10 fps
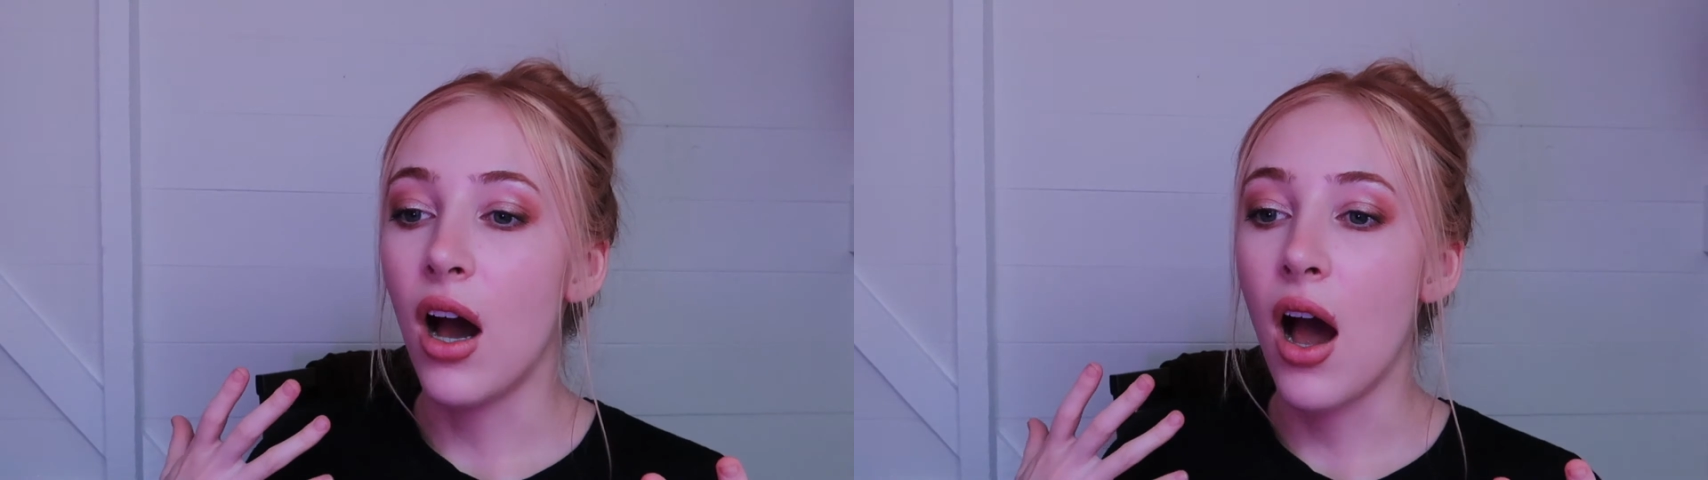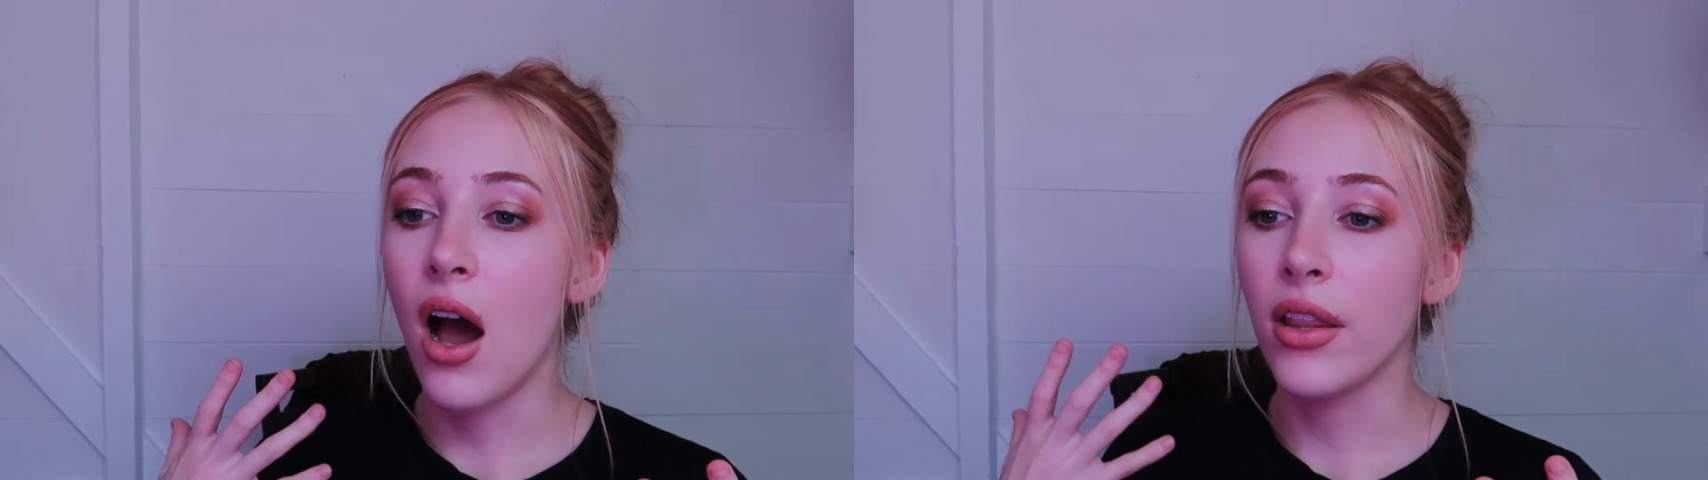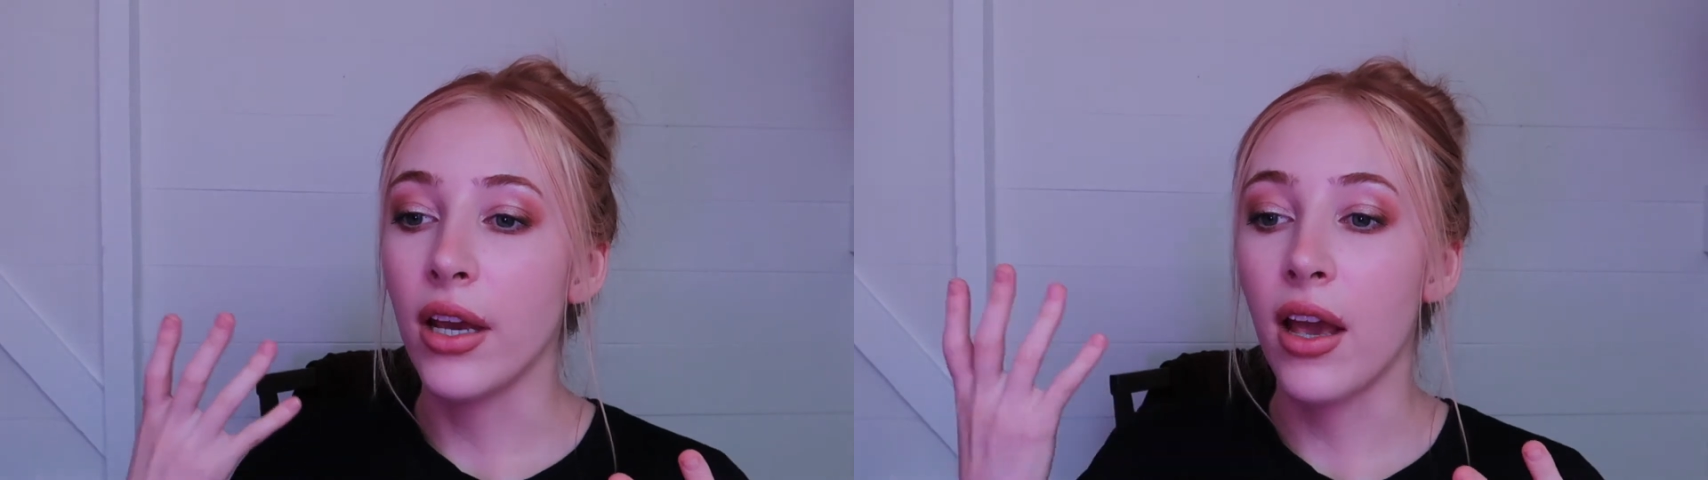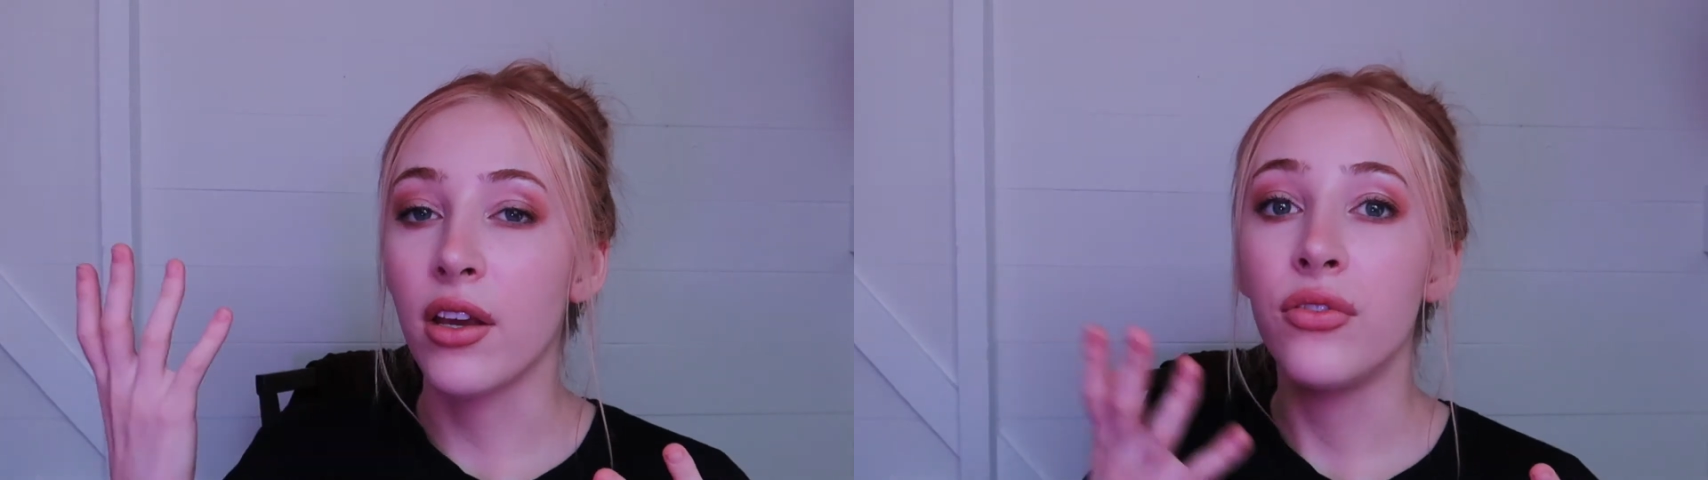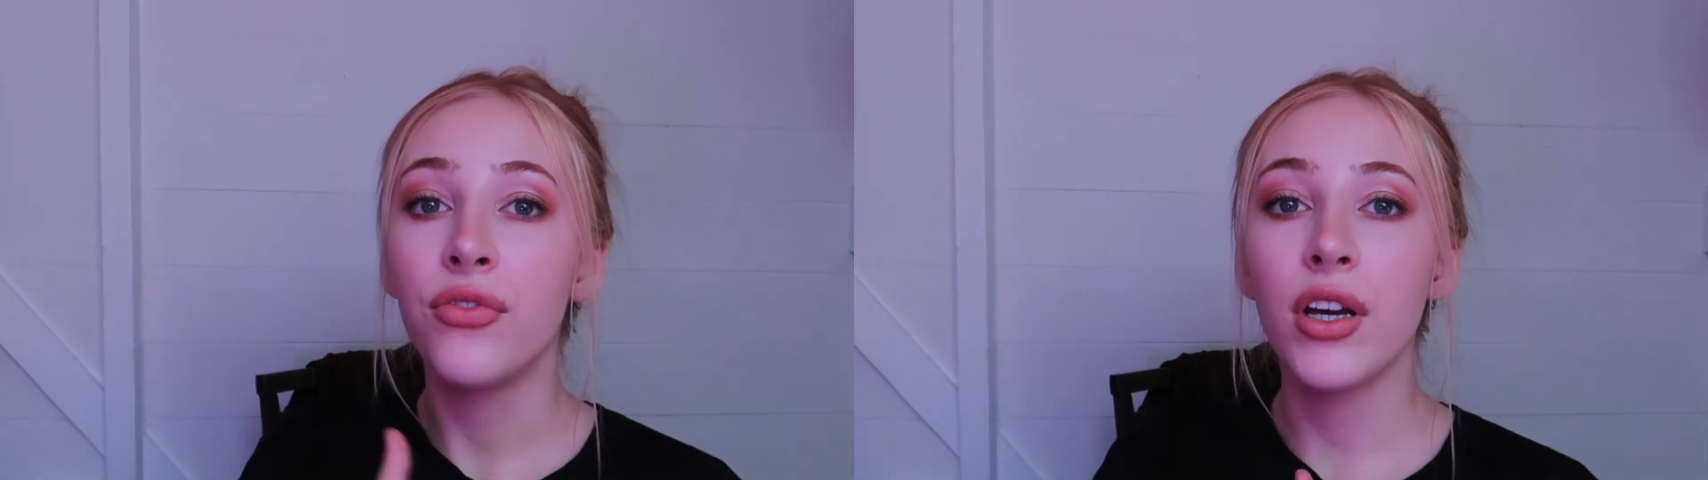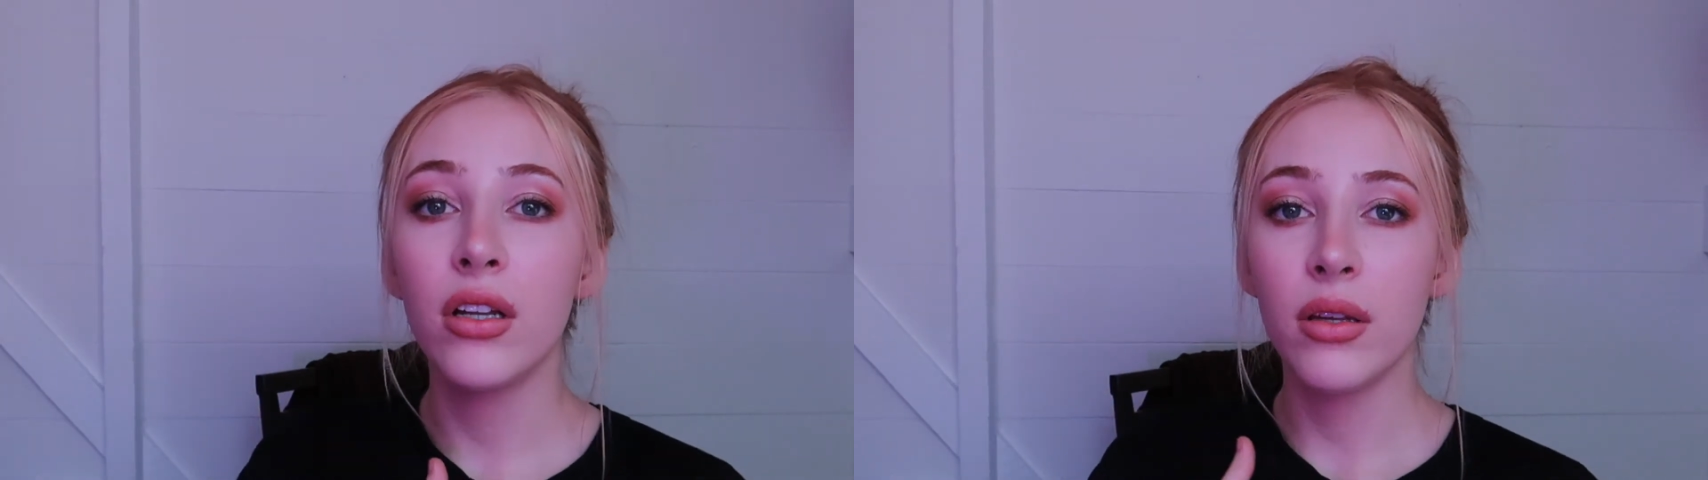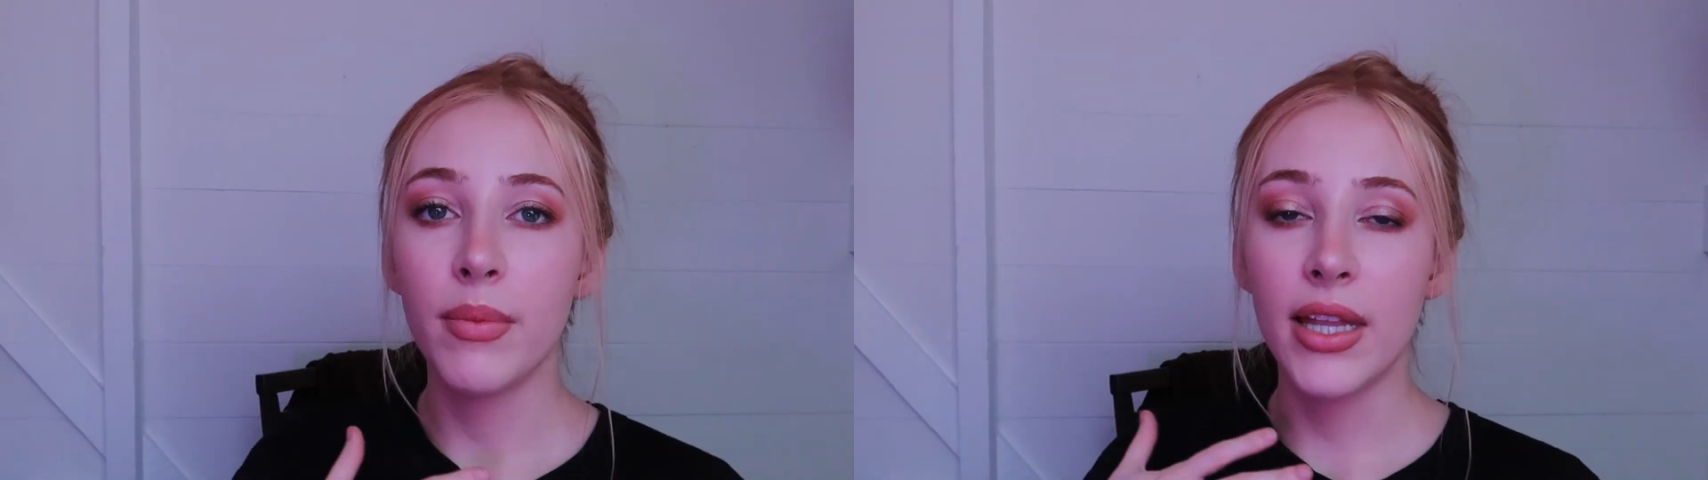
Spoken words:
I can feel them